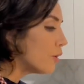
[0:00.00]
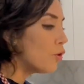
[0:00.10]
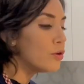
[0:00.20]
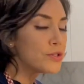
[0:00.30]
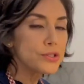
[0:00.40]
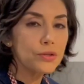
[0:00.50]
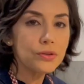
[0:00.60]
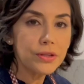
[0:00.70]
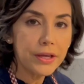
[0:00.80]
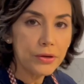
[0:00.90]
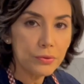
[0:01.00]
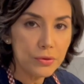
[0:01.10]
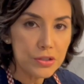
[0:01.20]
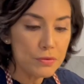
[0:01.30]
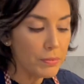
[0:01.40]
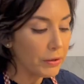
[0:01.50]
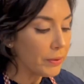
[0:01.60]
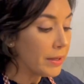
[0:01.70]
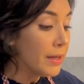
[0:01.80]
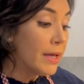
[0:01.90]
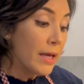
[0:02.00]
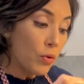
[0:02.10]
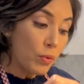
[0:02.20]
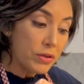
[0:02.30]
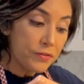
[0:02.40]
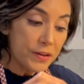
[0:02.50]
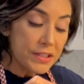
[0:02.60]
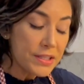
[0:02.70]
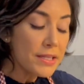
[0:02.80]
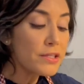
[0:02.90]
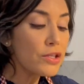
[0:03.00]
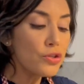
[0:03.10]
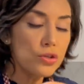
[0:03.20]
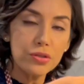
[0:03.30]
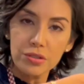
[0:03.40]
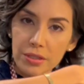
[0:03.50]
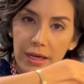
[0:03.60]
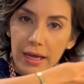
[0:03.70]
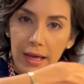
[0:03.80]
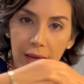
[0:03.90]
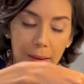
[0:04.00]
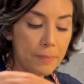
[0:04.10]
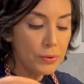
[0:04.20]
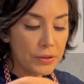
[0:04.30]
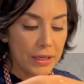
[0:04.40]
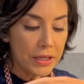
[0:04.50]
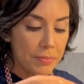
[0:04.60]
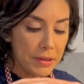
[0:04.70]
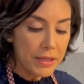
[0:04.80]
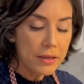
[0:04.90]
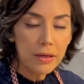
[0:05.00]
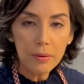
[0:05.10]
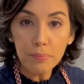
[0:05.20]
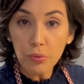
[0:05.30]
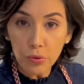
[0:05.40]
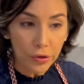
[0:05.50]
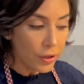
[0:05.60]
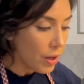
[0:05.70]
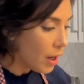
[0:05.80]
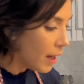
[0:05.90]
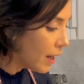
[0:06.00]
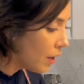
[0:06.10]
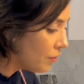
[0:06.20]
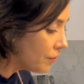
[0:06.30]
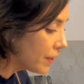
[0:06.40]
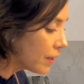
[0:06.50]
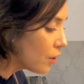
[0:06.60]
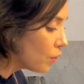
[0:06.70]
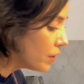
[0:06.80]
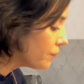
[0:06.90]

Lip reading: also the rosemary. When you finish this, you just put a little bit, pour of the olive